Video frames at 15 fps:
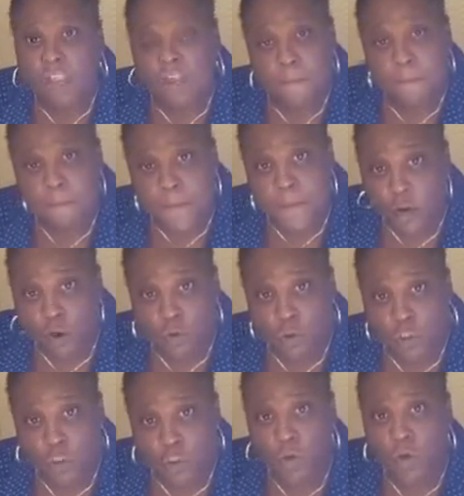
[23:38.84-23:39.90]
to
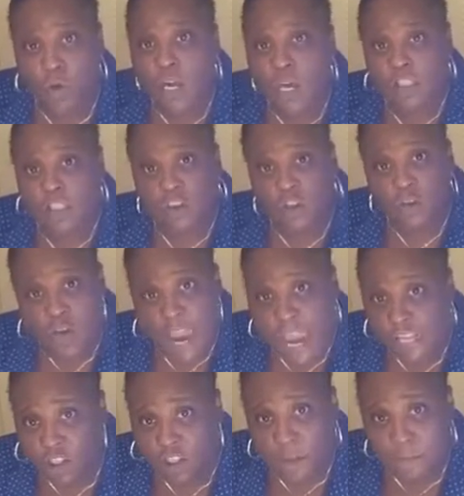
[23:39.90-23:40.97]
build you, to
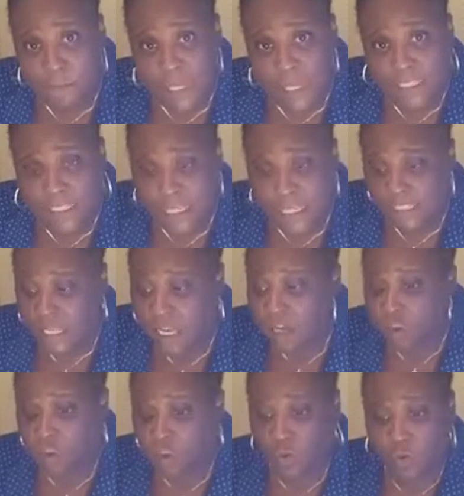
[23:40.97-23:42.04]
create your business,
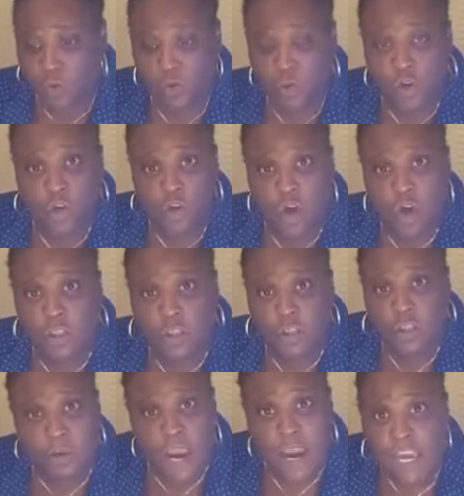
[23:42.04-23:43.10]

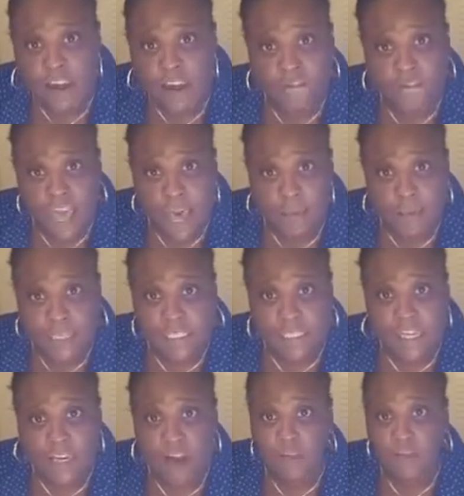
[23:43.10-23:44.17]
to bring your
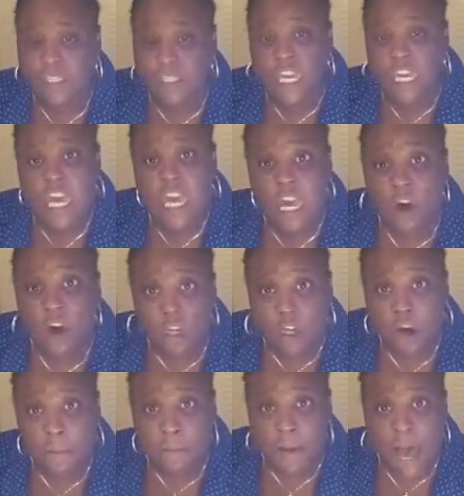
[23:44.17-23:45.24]
families together, to heal
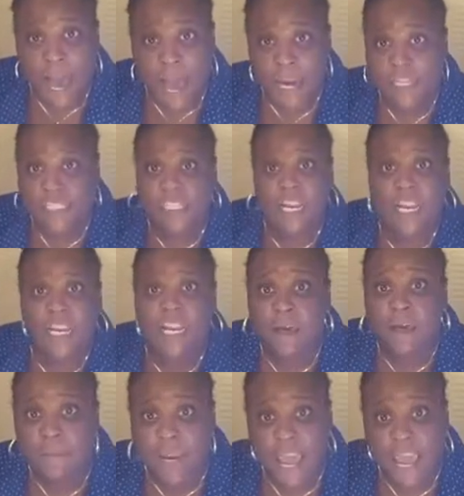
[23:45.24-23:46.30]
your body, to
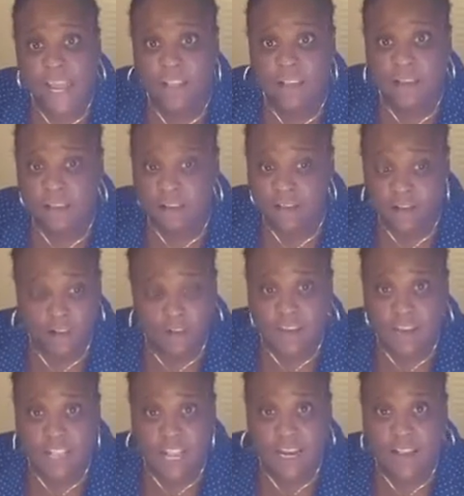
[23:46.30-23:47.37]
eliminate,
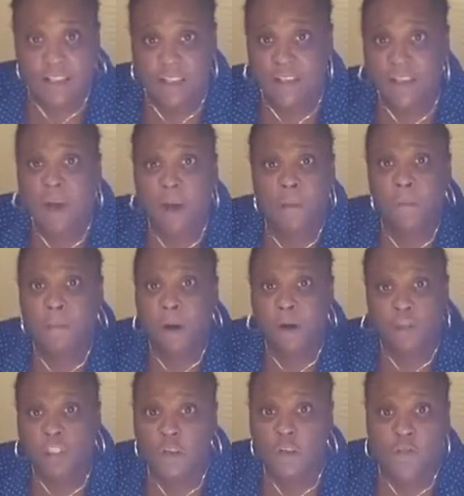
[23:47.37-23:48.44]
sicknesses.
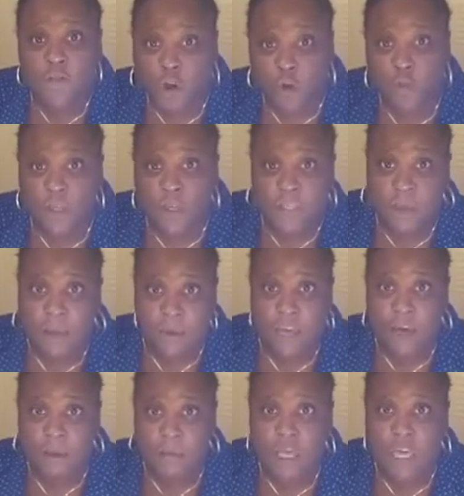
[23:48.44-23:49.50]
Most of you will then
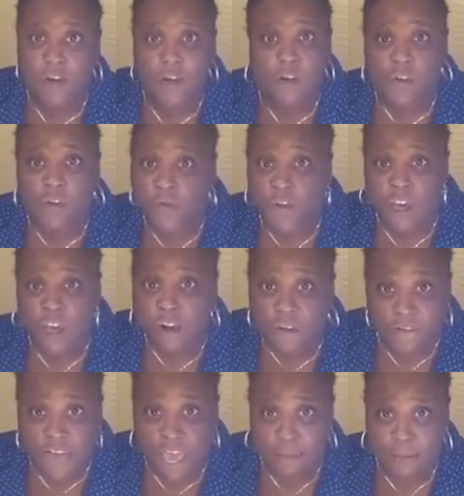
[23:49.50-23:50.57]
become healers for
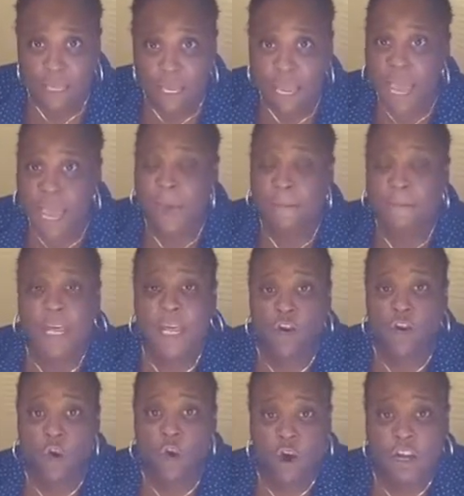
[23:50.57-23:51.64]
your family. But
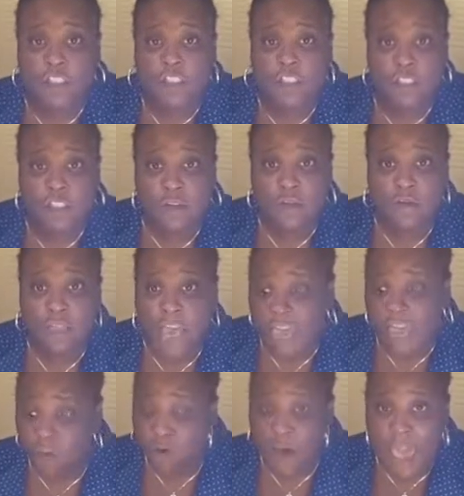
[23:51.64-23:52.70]
in order to do
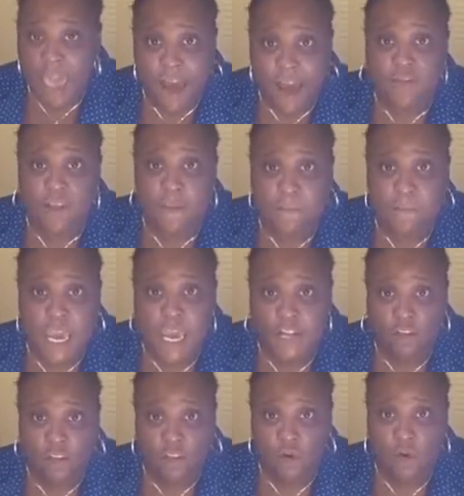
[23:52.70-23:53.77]
that, you have to be
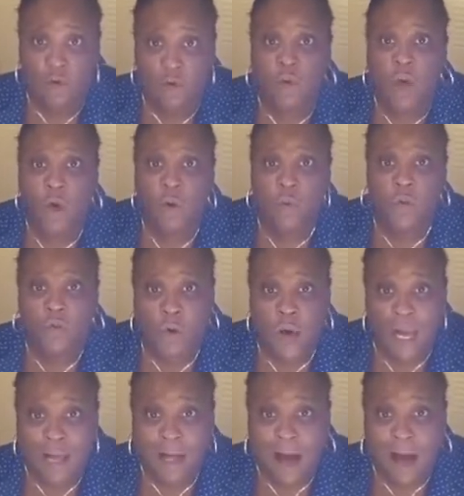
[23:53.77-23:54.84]
in tune with
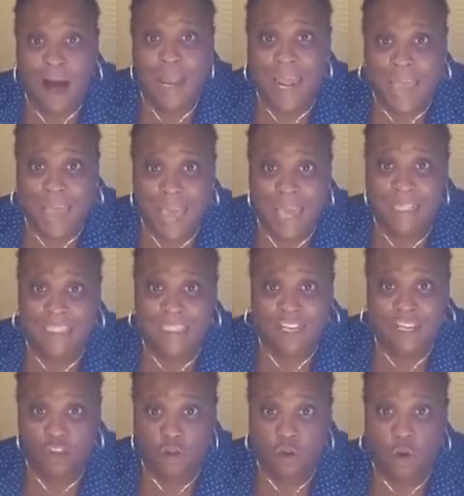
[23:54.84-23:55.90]
what God has
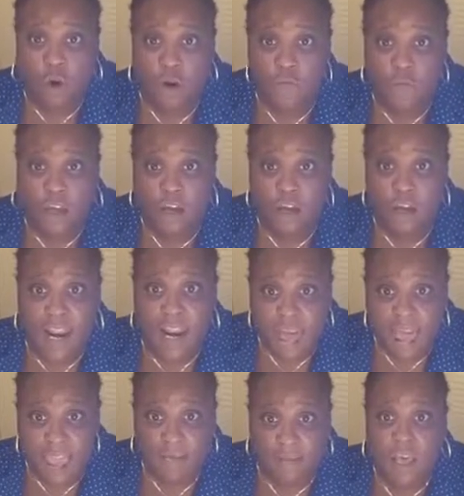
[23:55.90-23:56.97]
in store for your
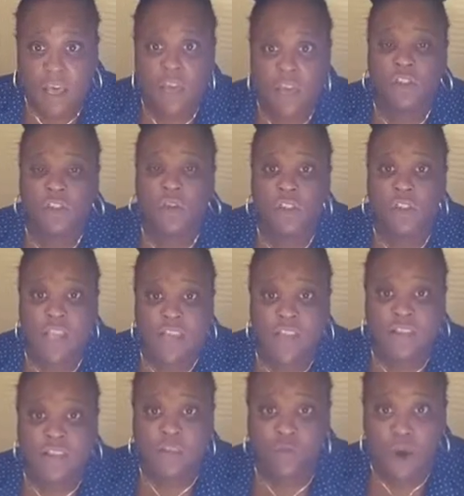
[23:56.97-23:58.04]
life. So
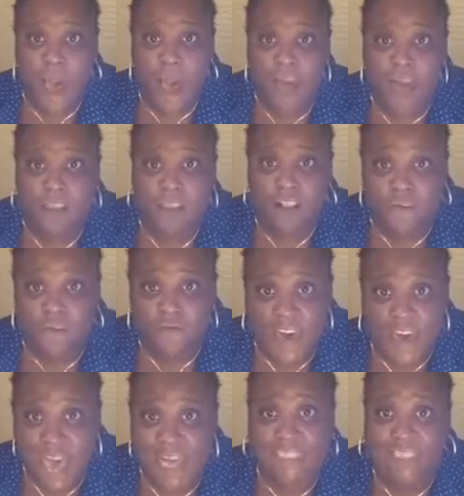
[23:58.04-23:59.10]
this is why this
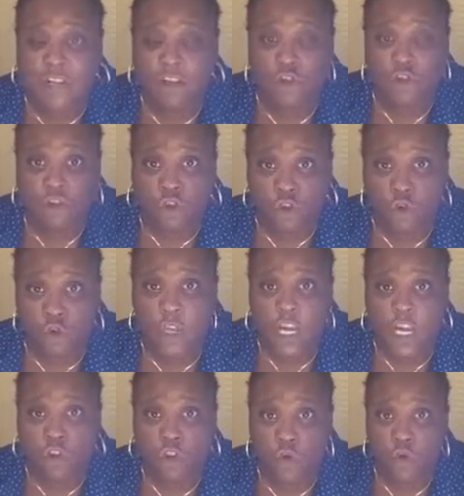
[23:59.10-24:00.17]
fast is
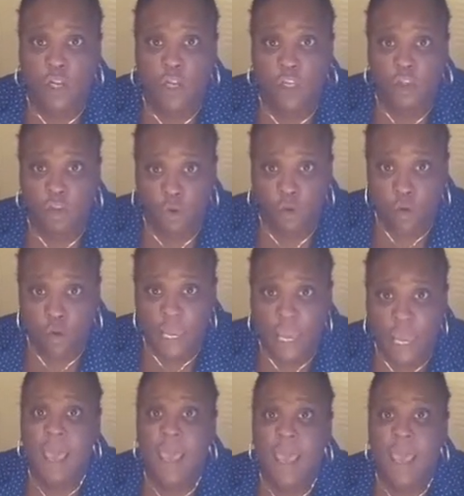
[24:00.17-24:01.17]
truly, truly, truly